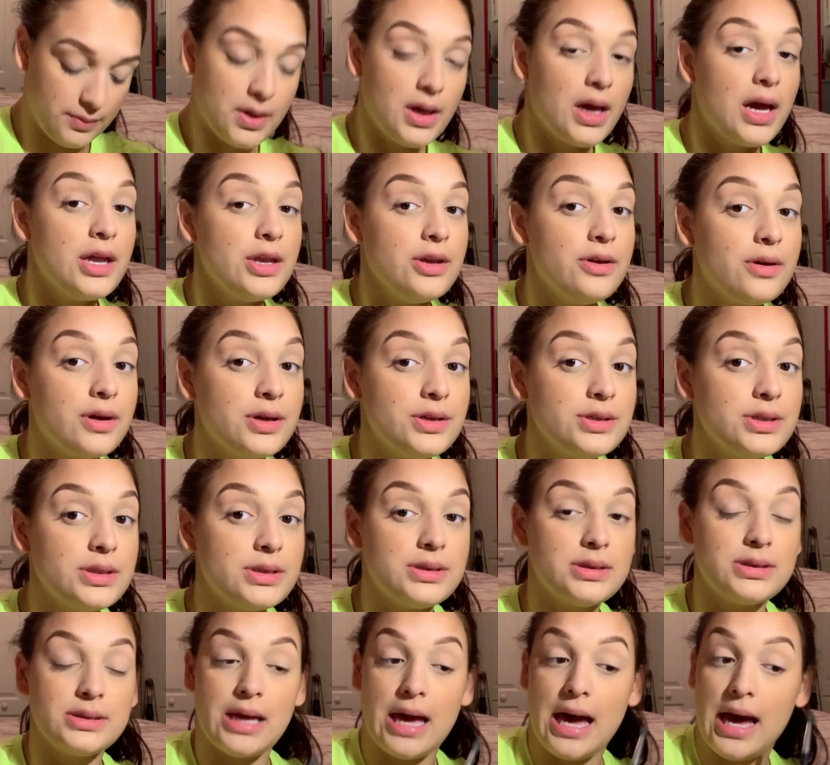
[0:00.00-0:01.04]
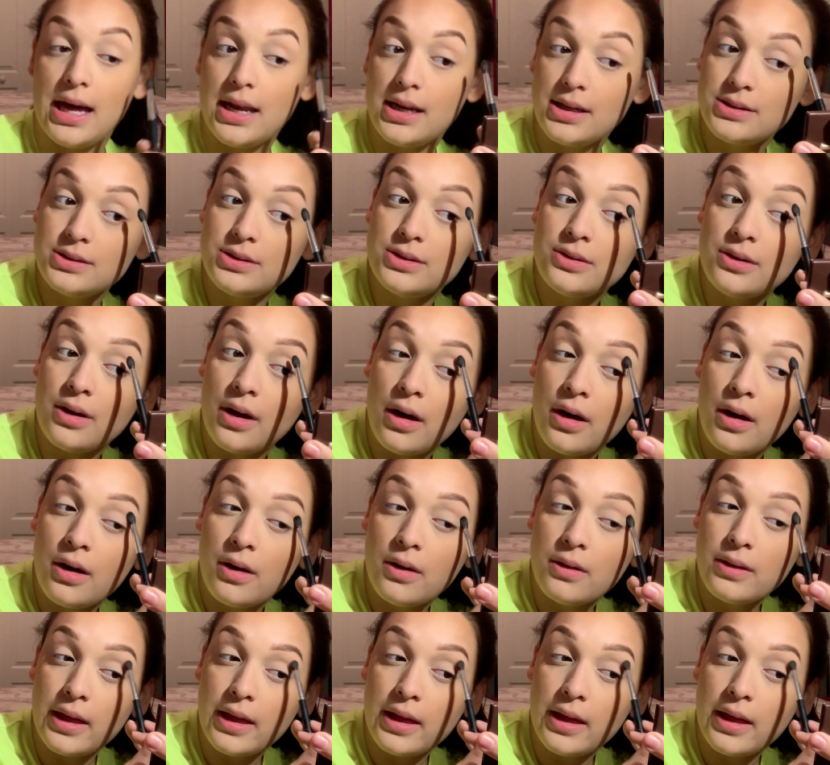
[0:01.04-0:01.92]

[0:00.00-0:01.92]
And you can just add as you go.